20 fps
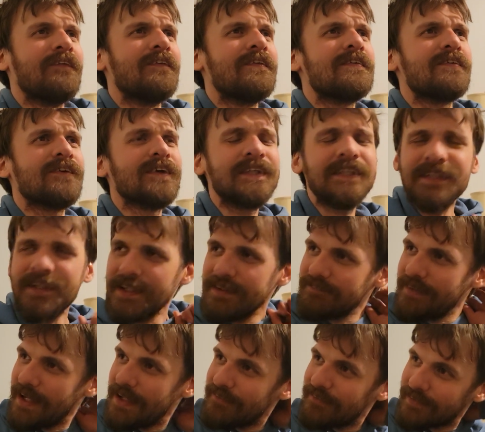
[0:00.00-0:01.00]
was originally
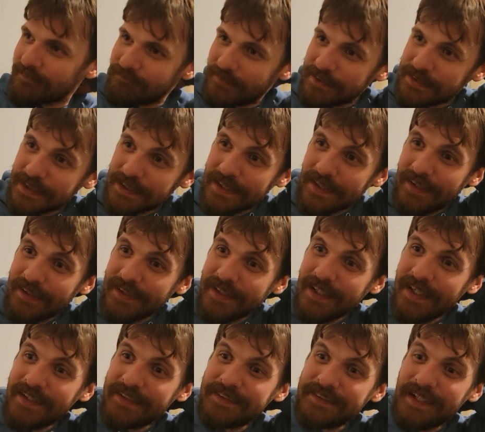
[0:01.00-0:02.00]
made with a bunch of
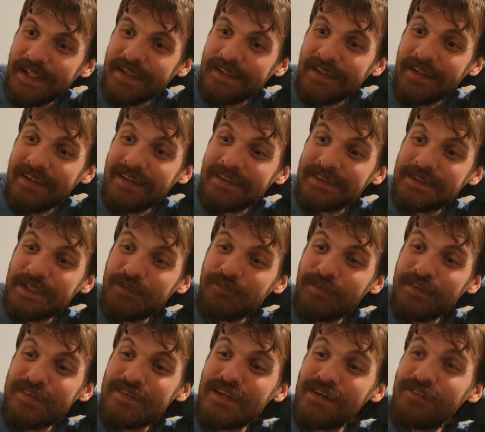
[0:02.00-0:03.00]
cutting-edge technology,
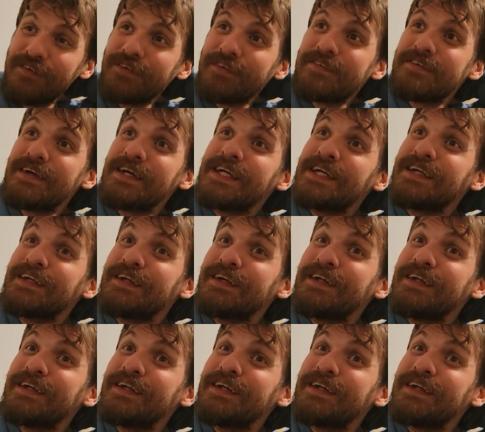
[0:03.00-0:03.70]
but someone was like,